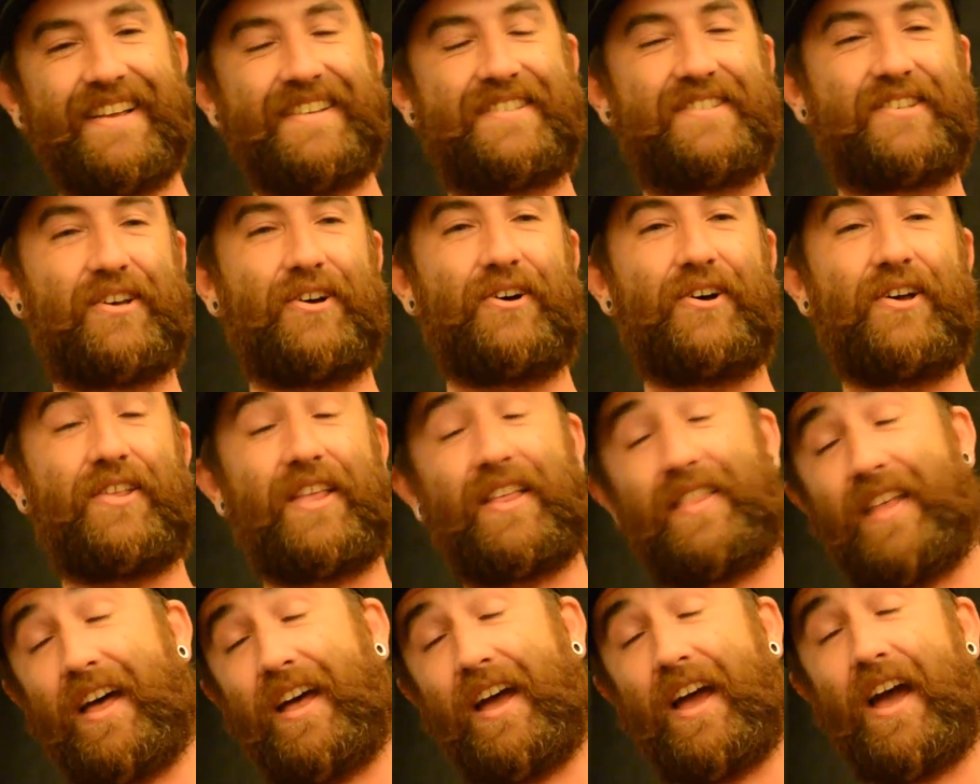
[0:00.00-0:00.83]

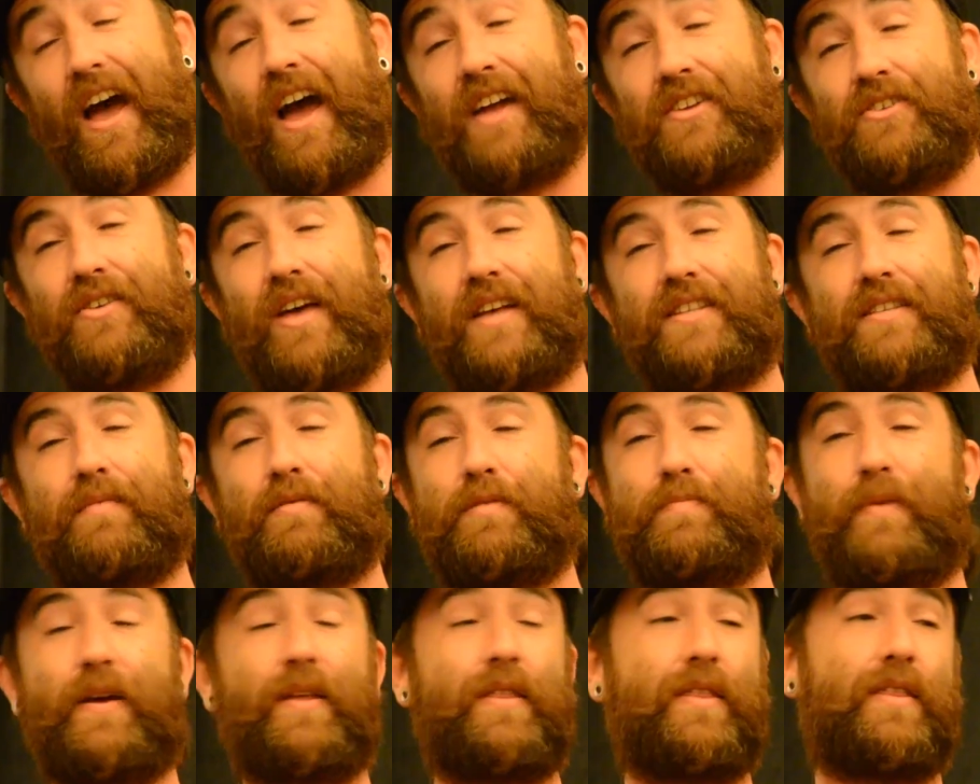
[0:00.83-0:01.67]
so I do that
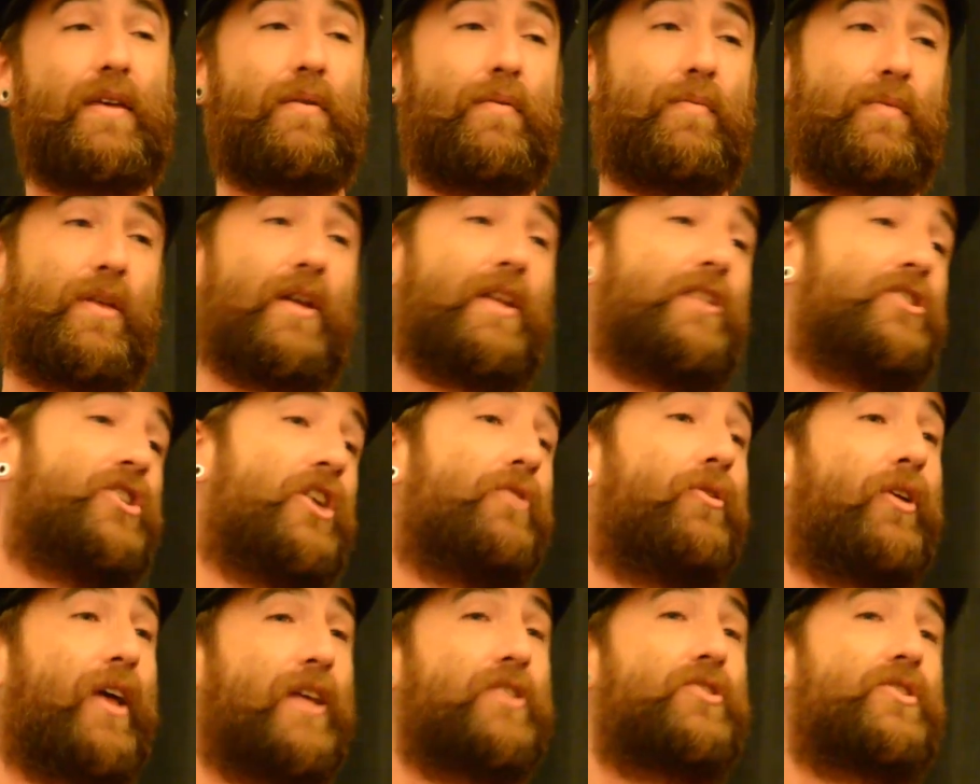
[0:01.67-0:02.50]
sometimes, but the
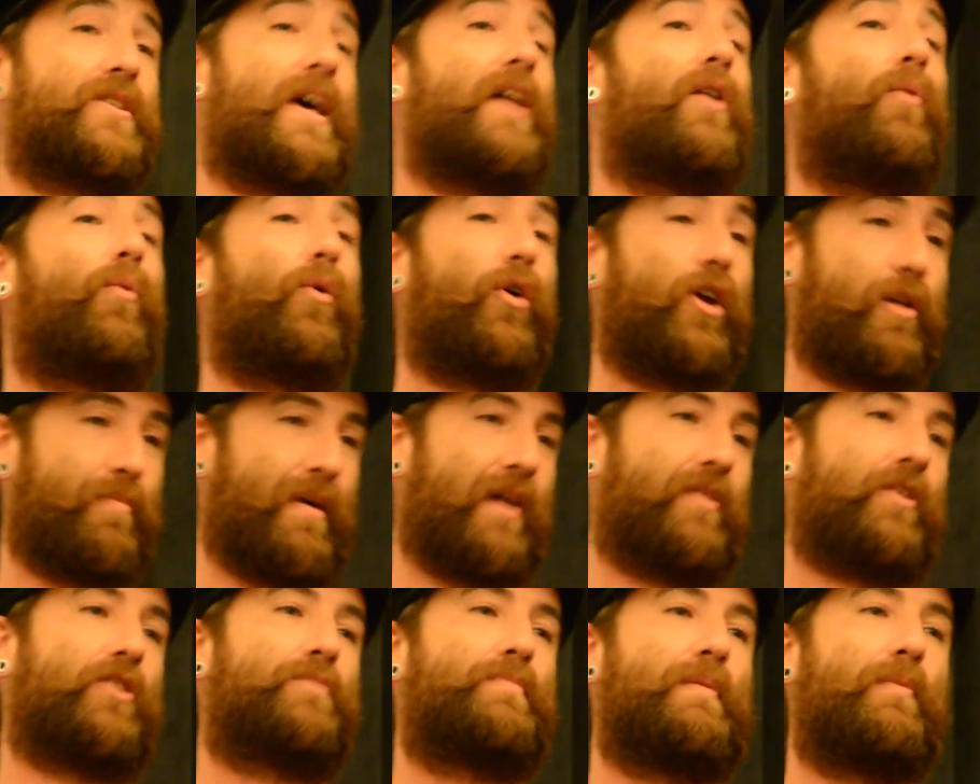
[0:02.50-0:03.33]
general answer is I don't worry
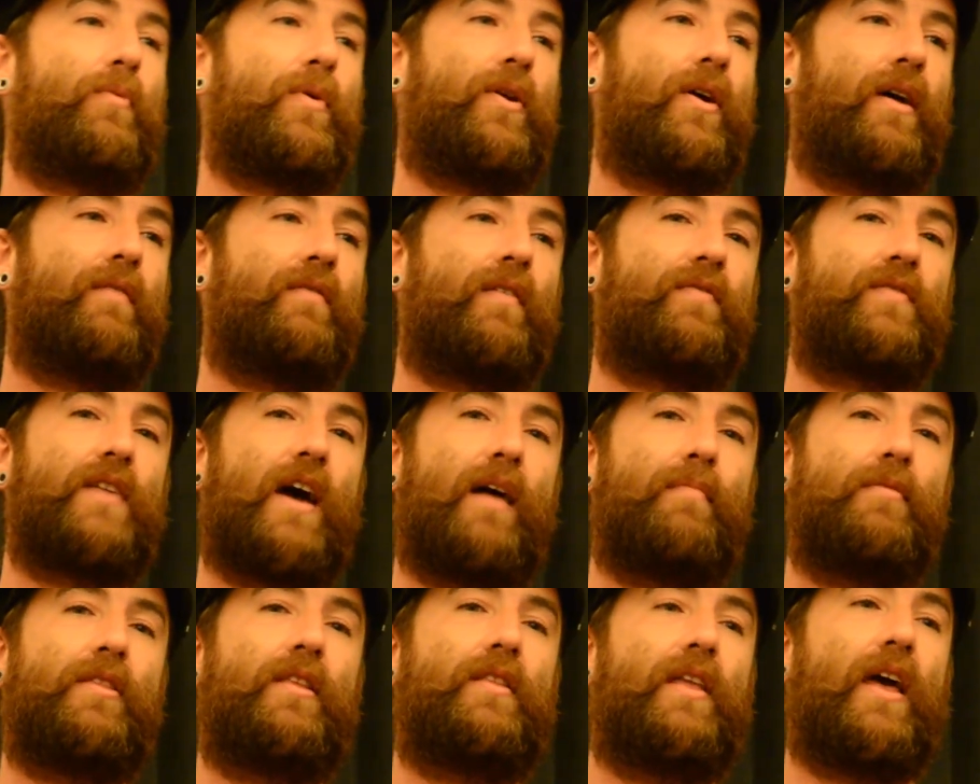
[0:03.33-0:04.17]
about those people. We don't have enough
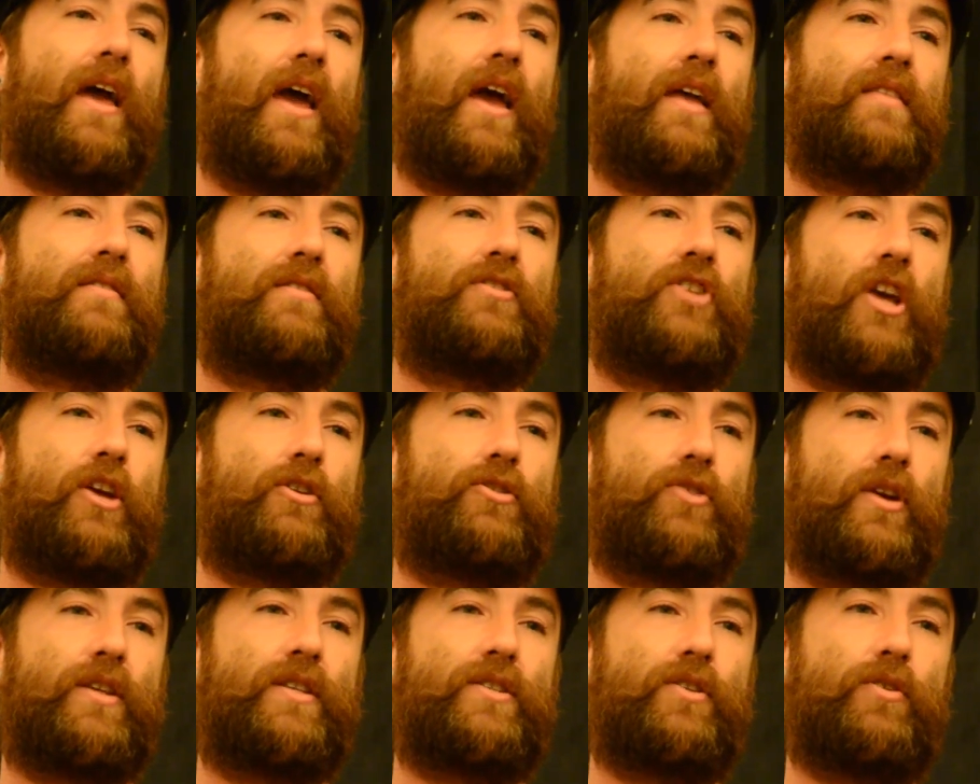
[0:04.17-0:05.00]
time in the day to
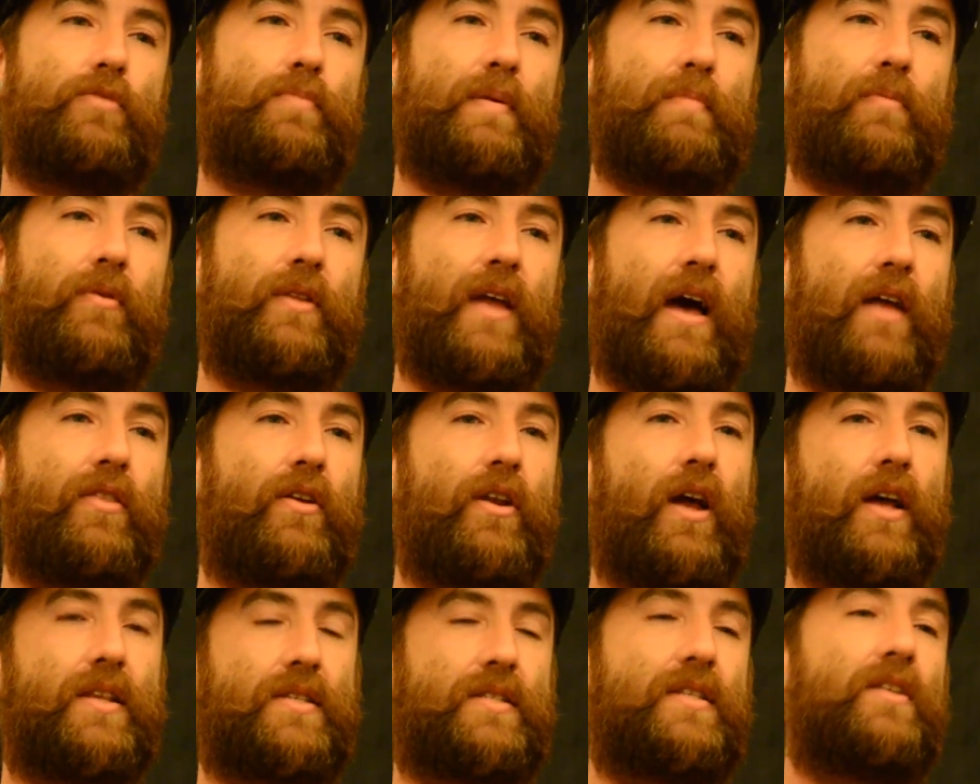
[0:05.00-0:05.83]
trace those people down.
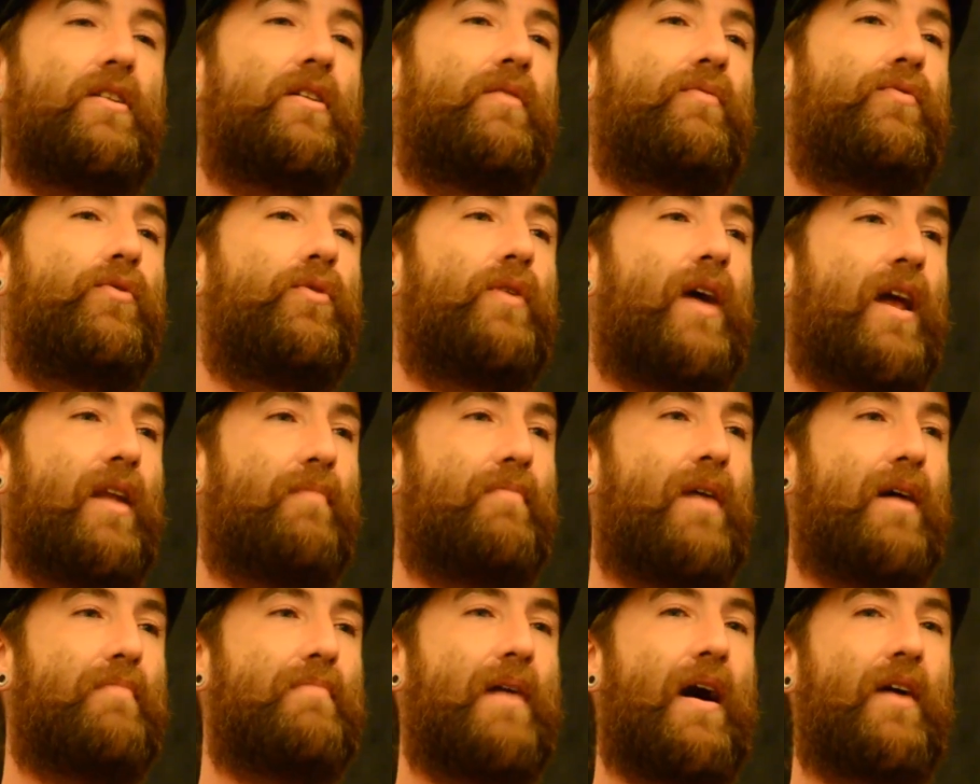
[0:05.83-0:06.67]
They're not stealing food out
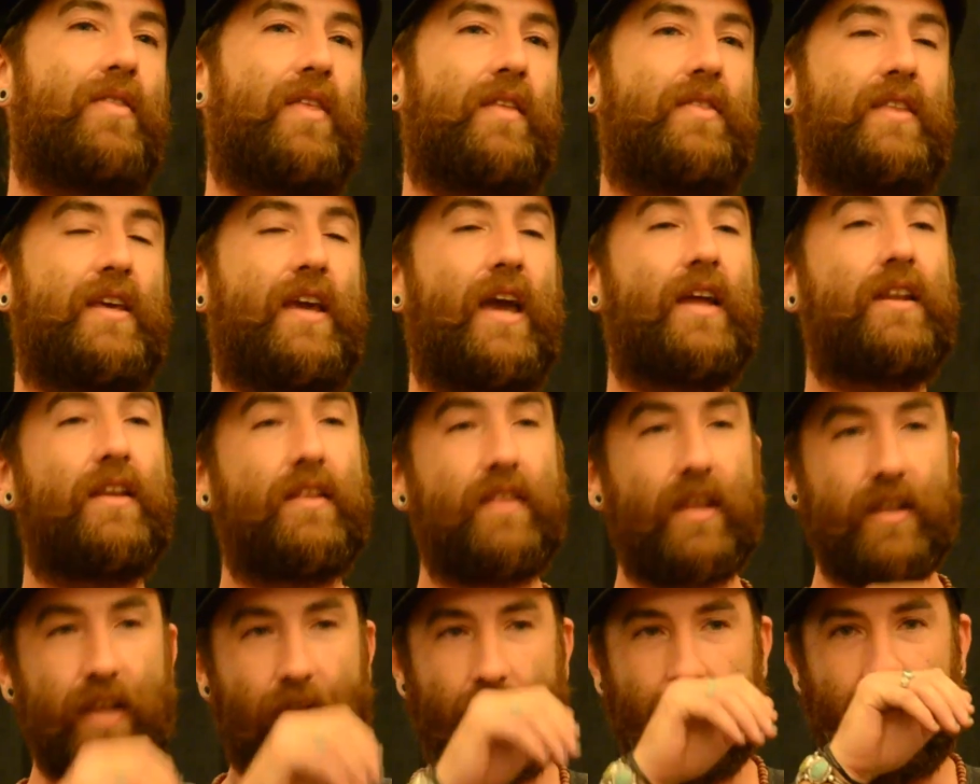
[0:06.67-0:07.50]
of my mouth. At the end
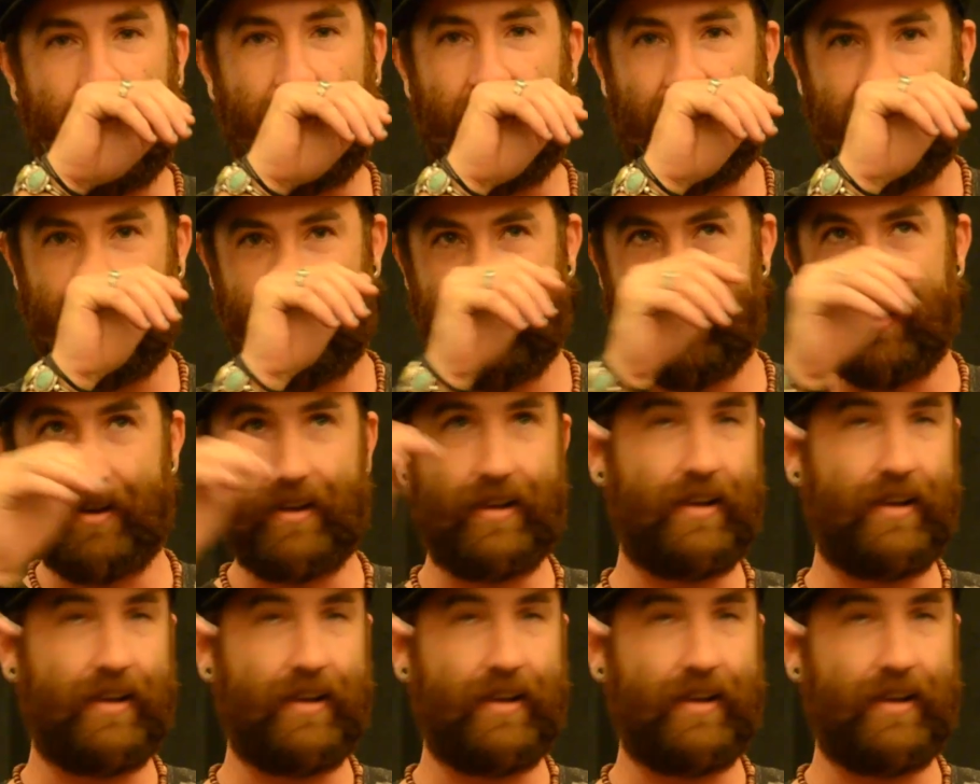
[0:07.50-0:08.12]
of the day,